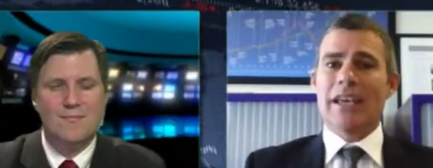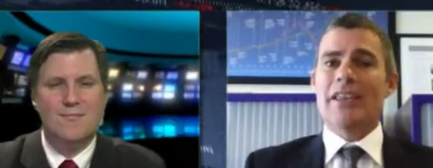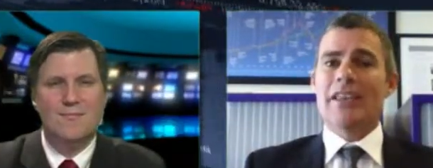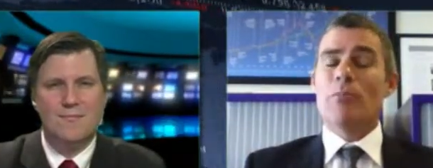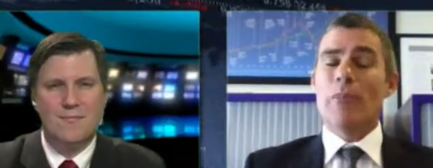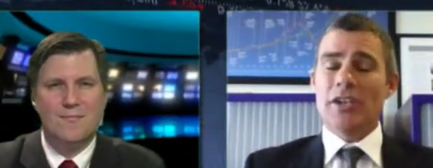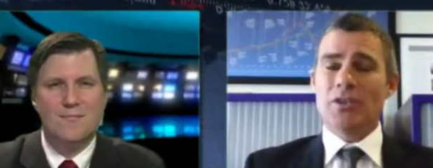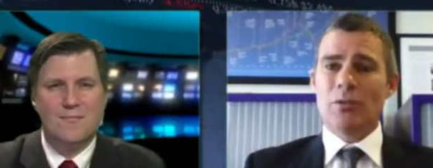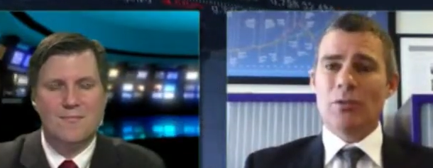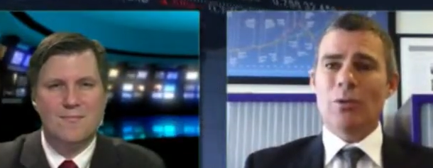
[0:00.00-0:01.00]
Speaker 1: they're
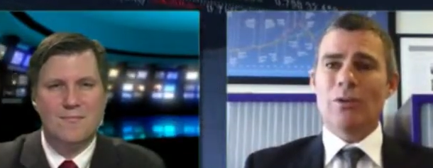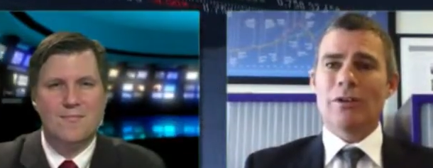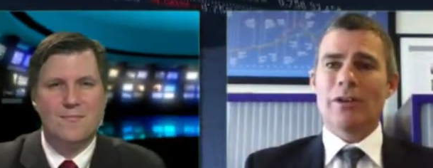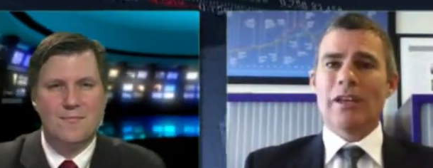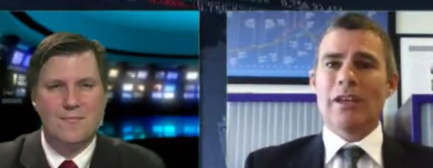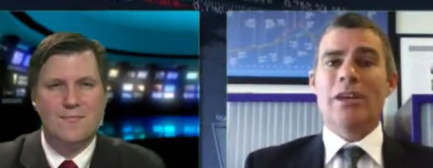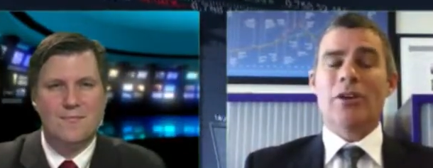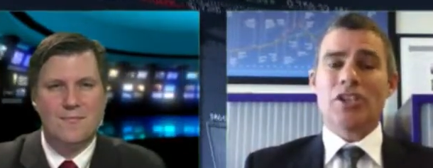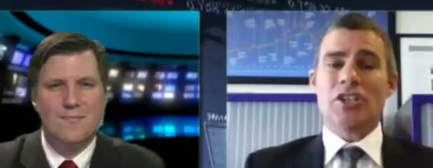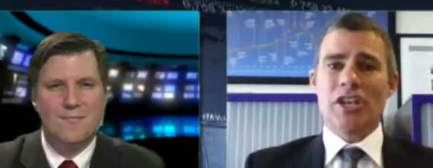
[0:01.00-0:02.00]
measurable,
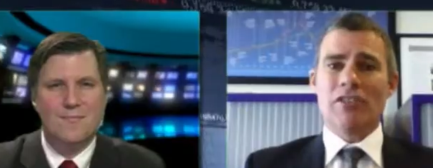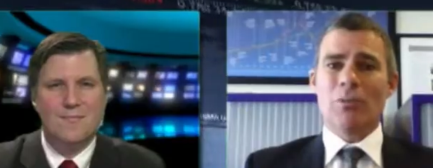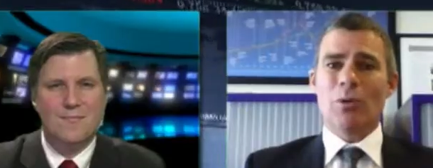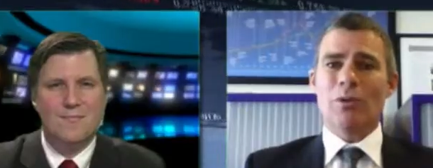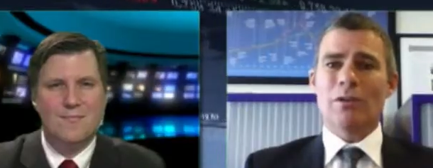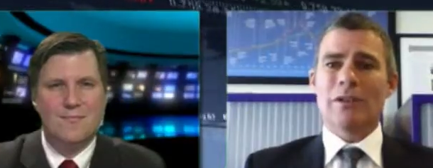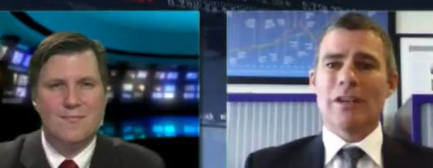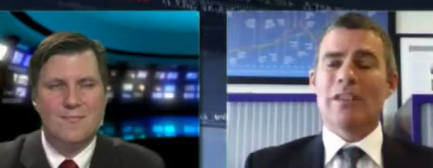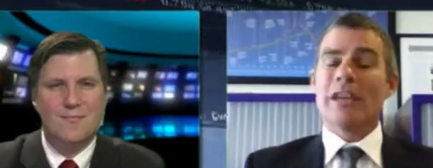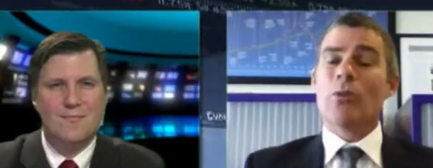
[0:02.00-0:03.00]
they're achievable,
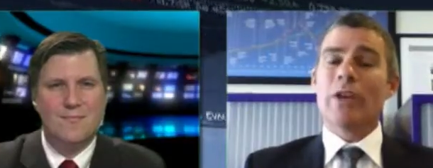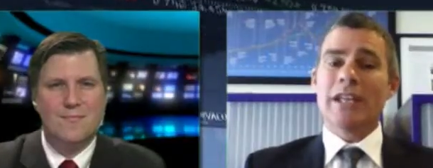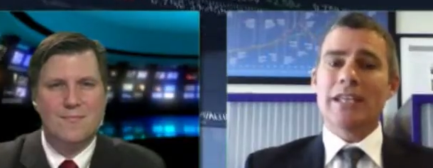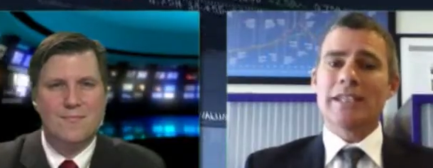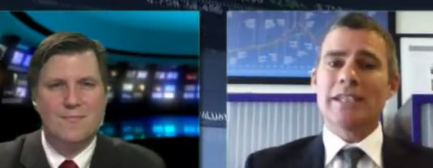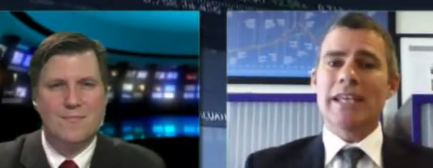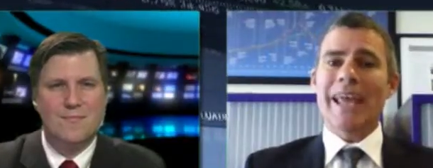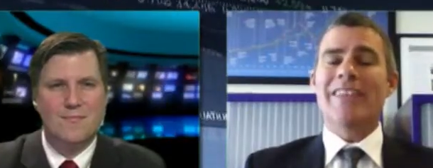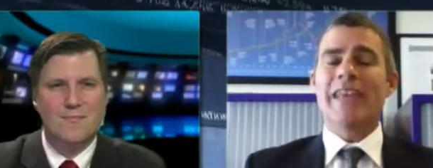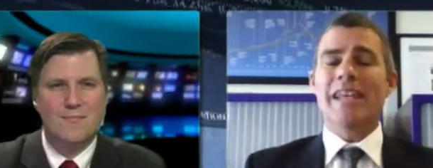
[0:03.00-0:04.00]
they're realistic,
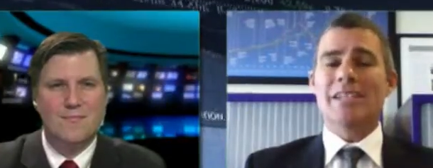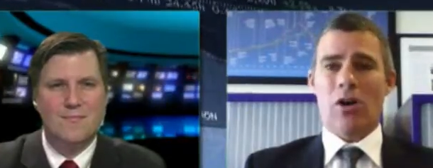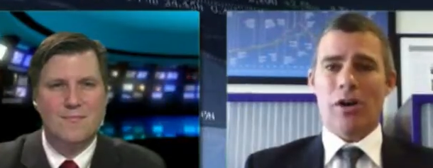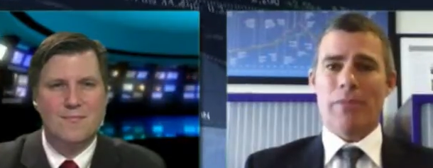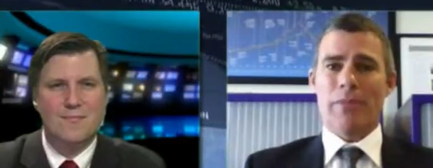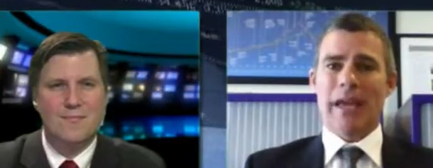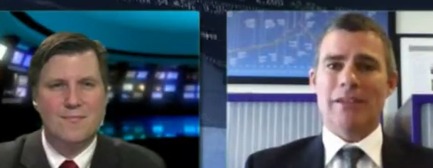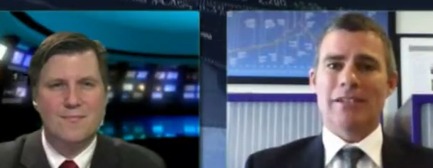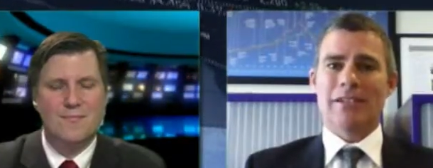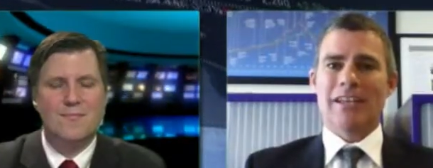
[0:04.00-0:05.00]
and they're time
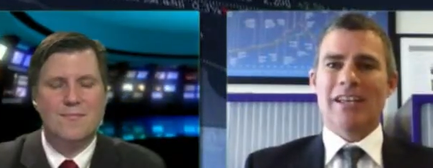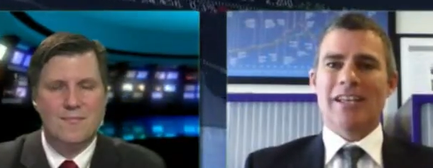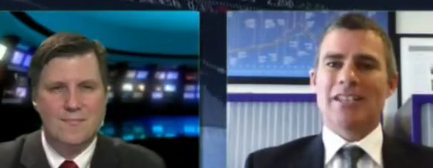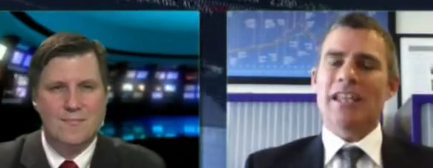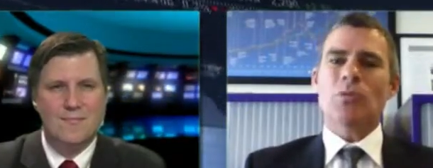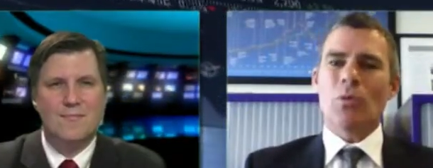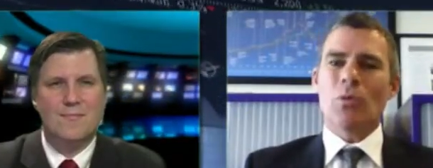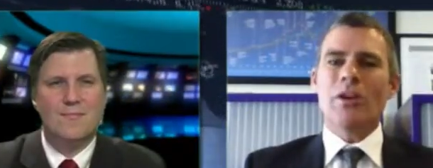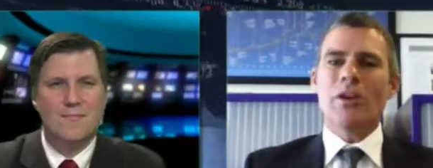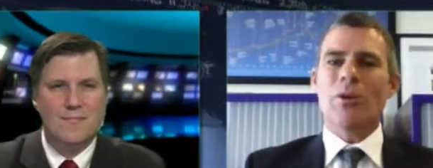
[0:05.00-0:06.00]
bound. So that's what
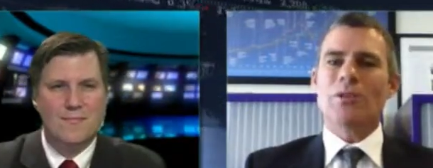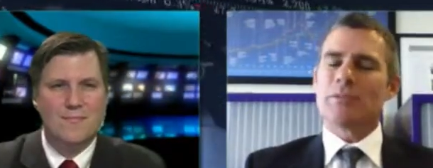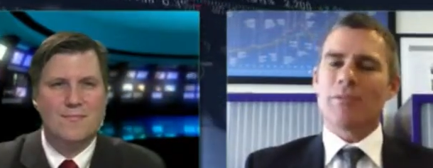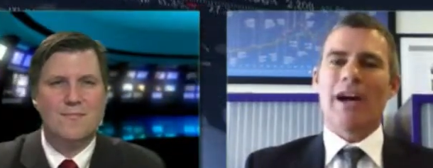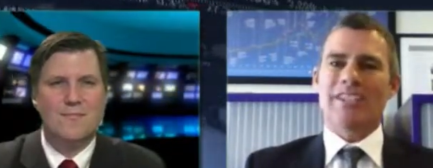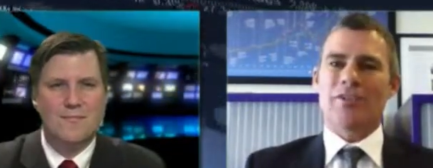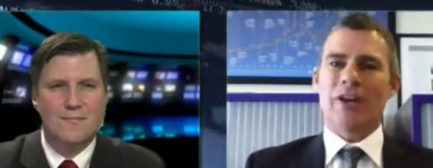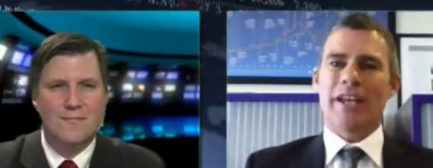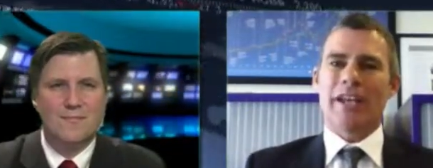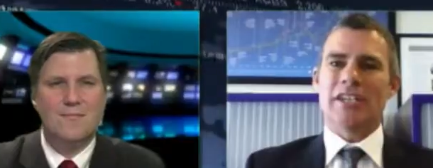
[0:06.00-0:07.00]
we call smart
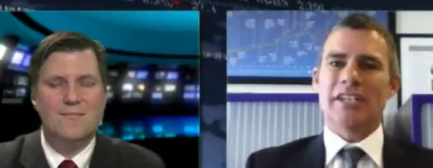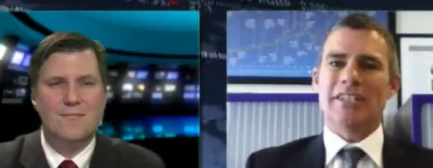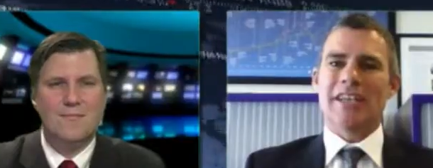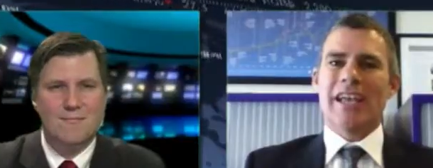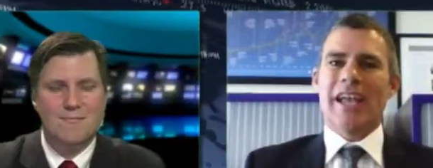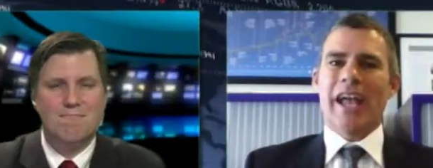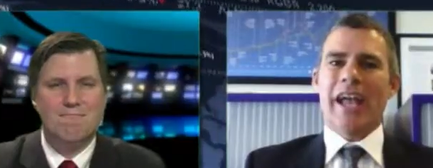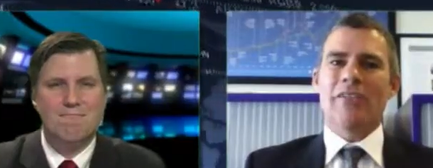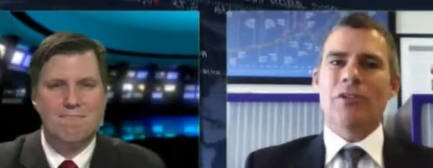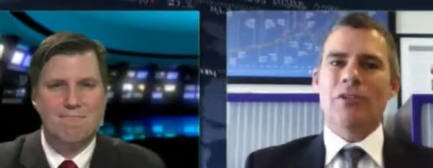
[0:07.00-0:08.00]
strategies. And
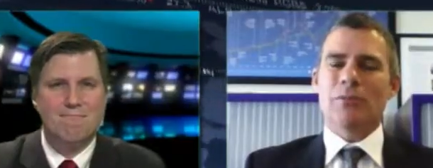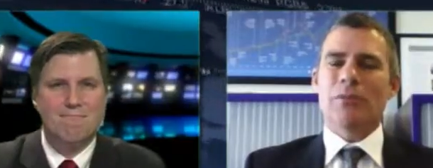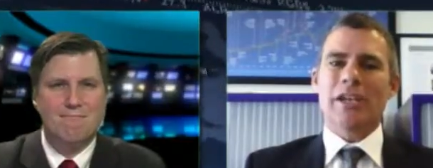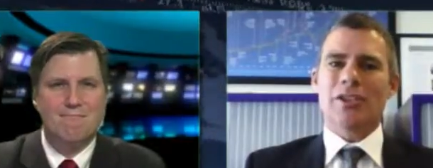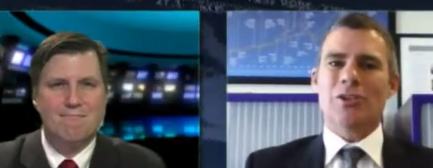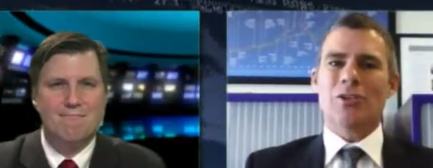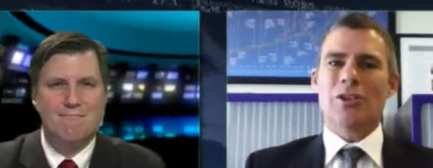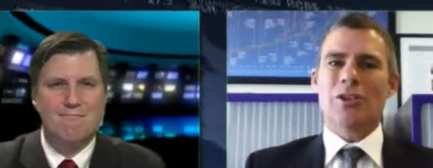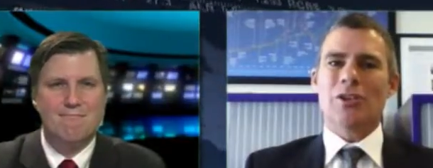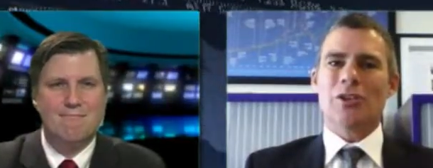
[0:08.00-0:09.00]
if you can make sure that
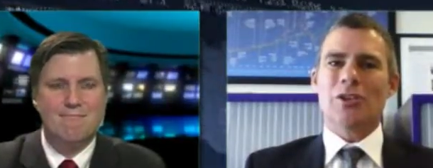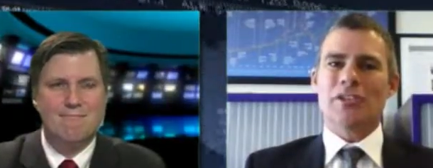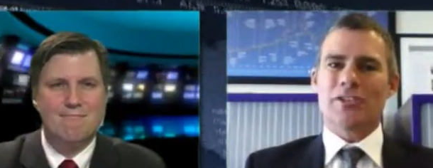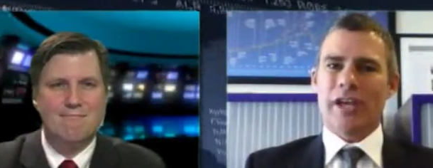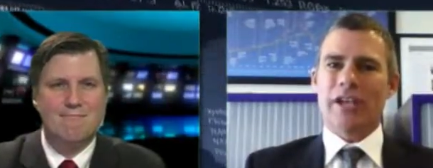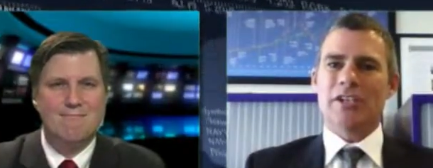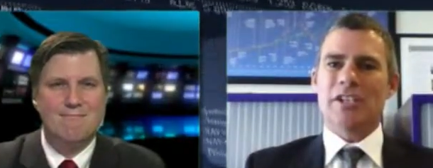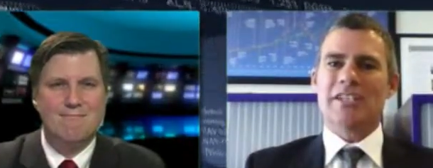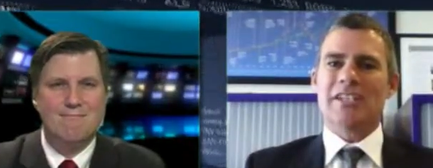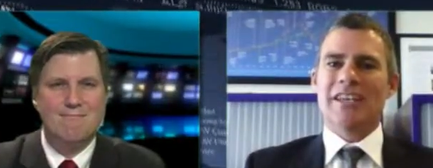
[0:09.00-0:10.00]
your
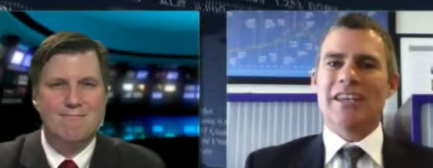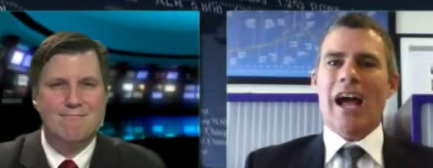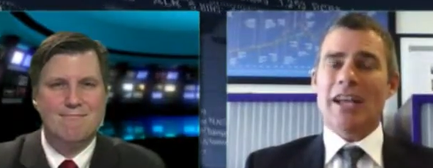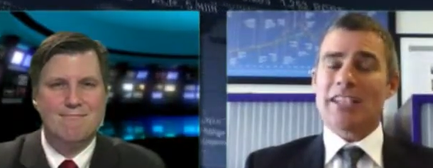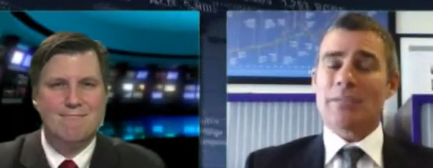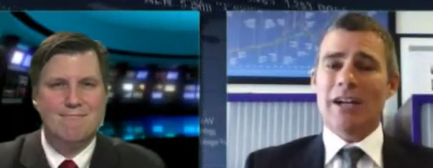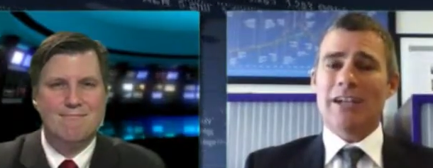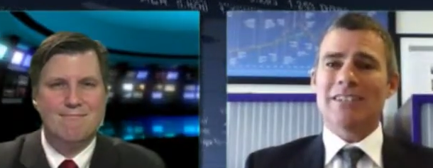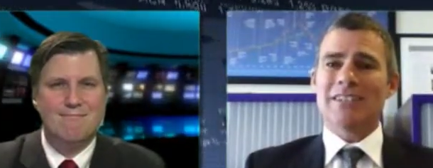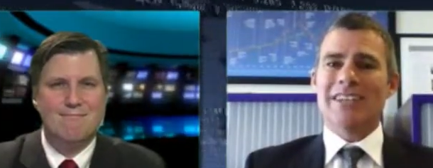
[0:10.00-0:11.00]
strategies are
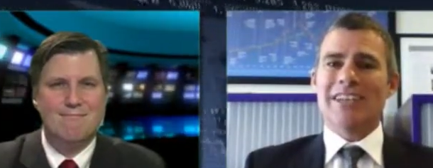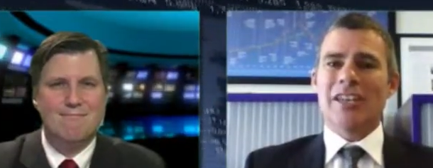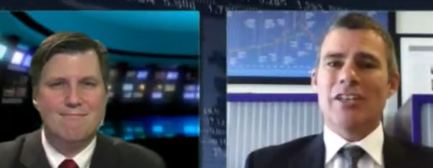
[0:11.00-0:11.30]
smart, then